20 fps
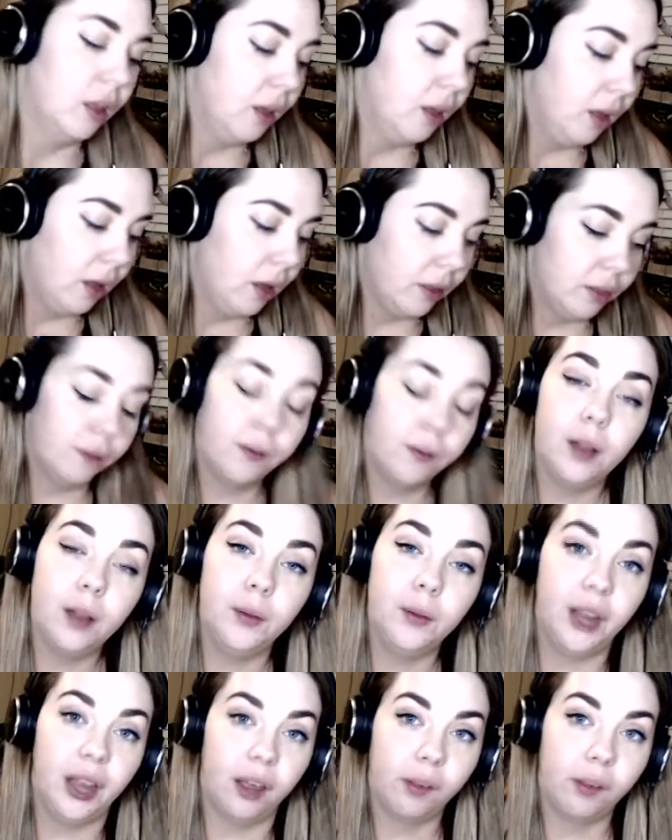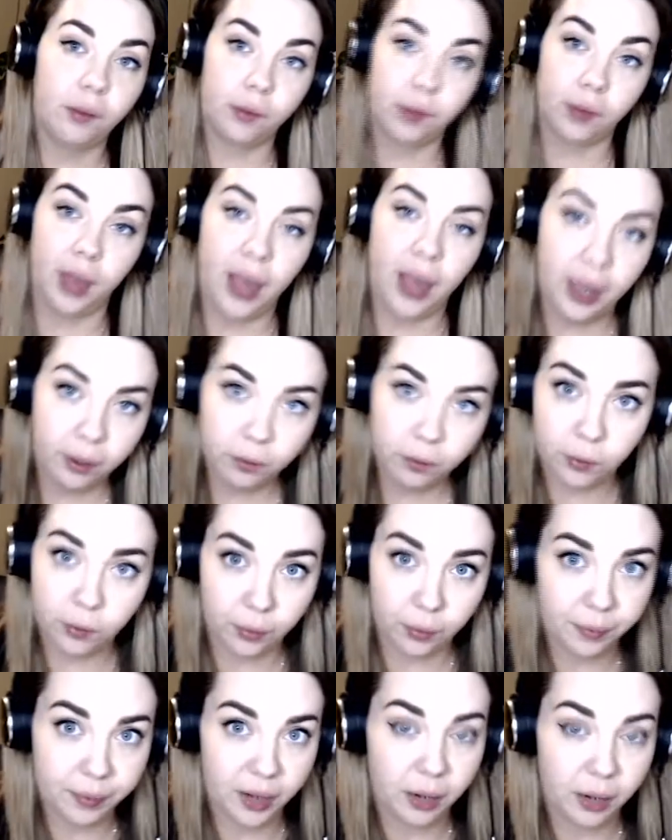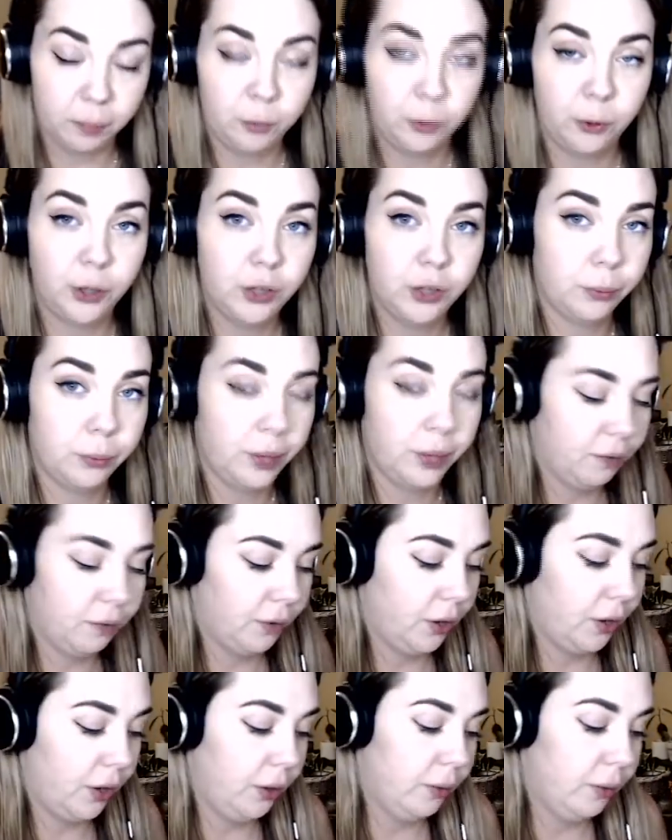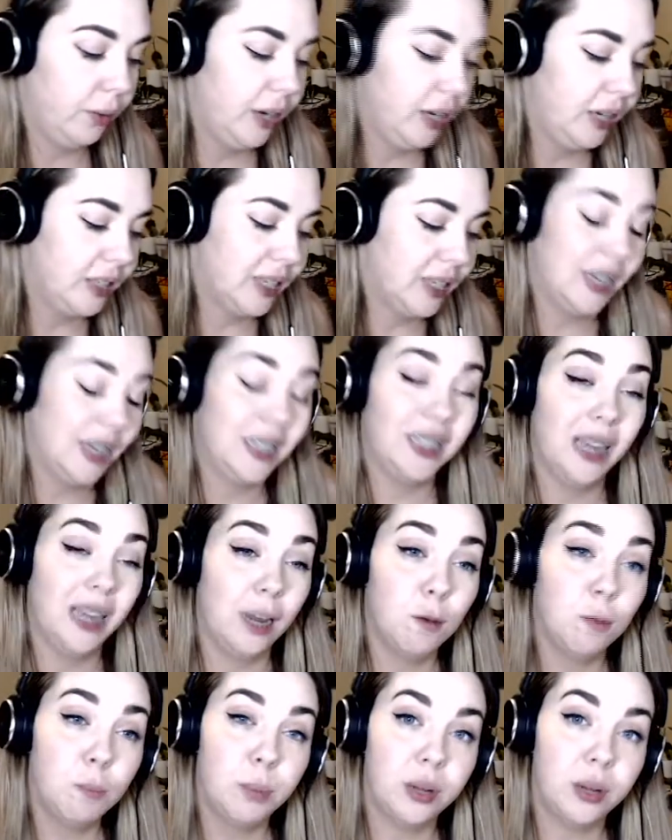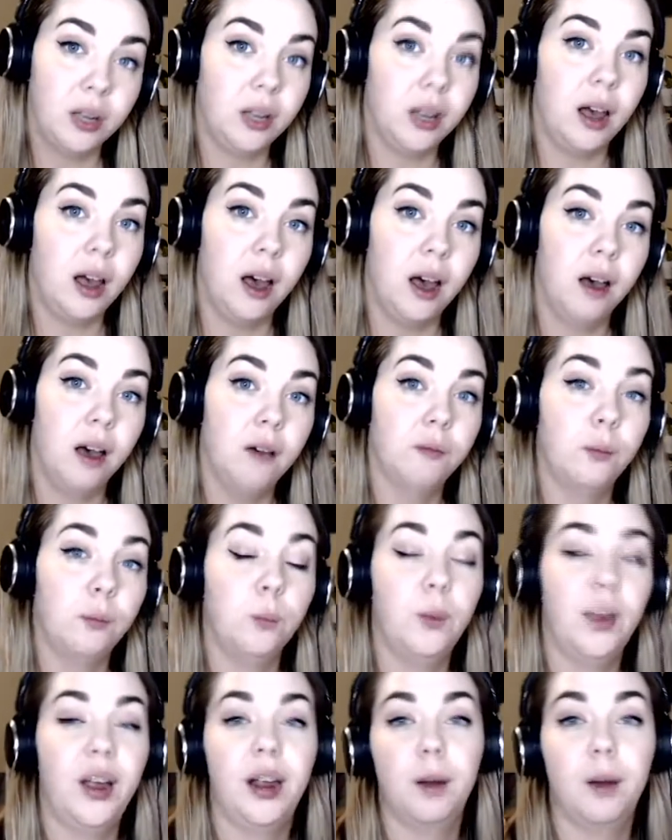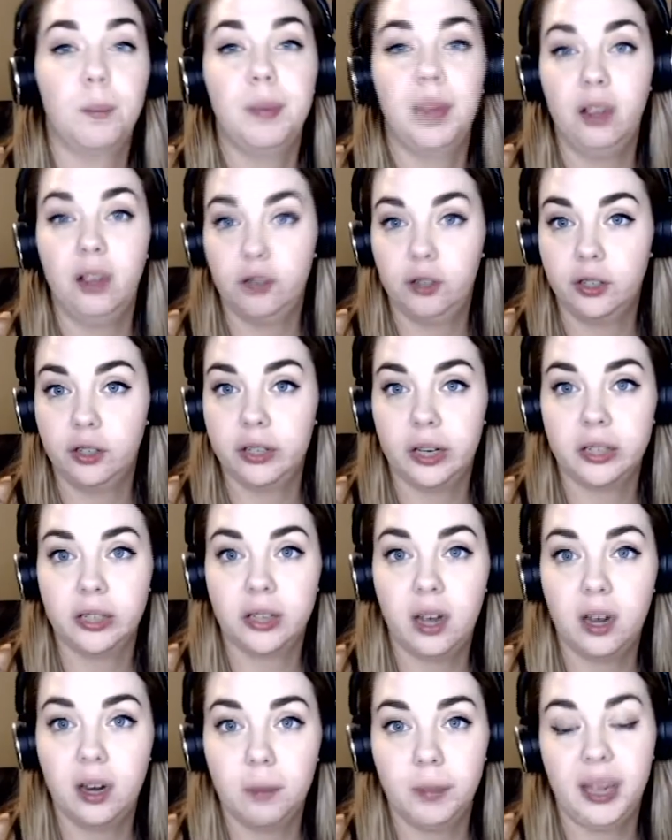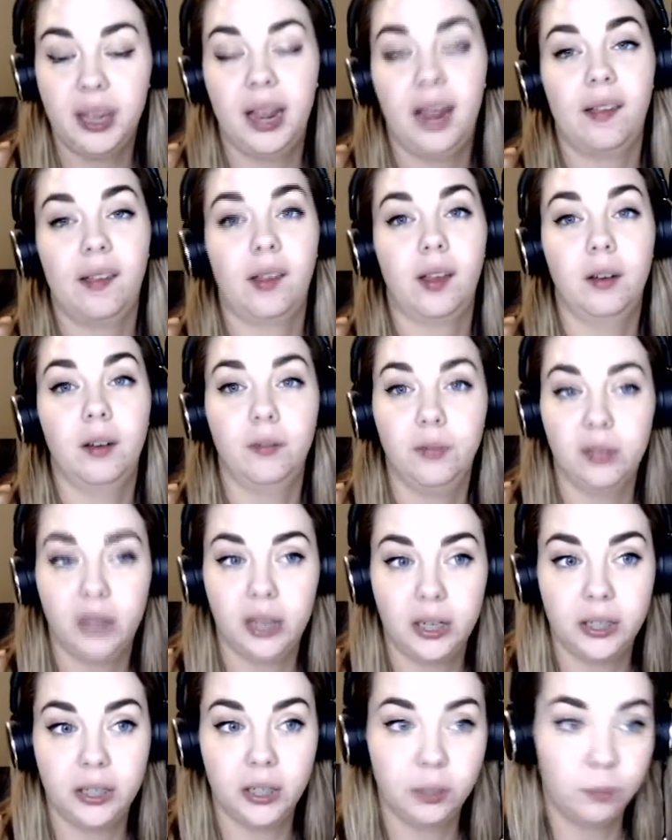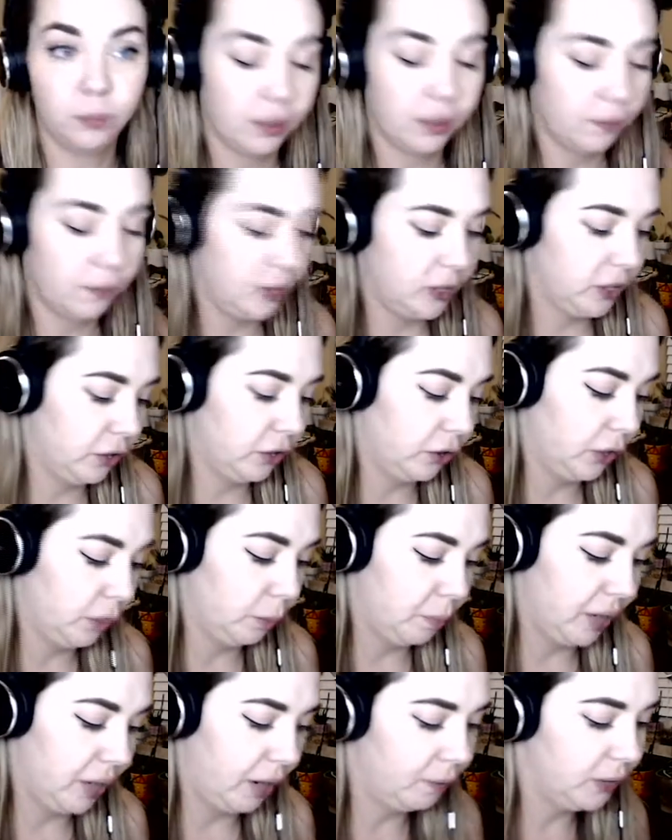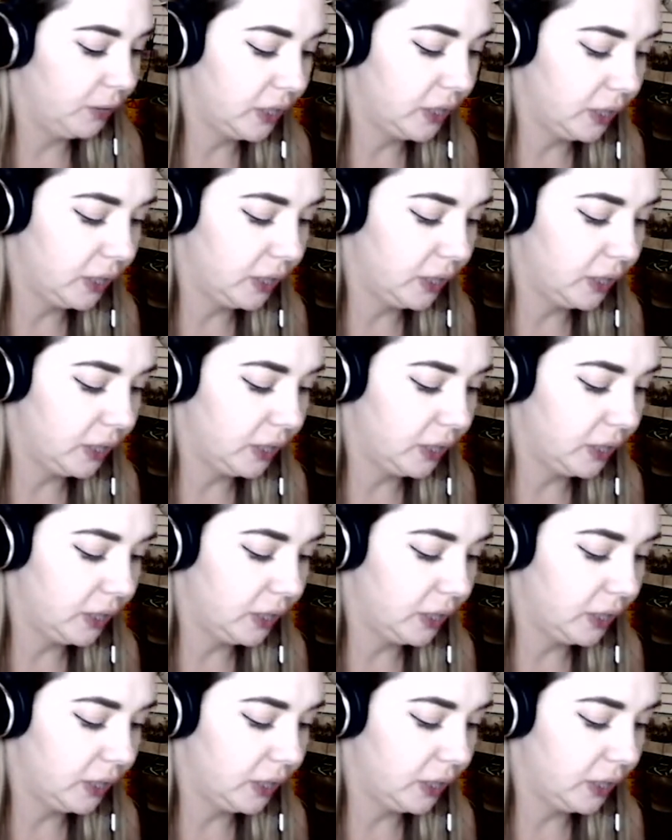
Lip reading: following excerpt that I'm going to read for you is an example of where patient autonomy has conflicted with physician beneficence.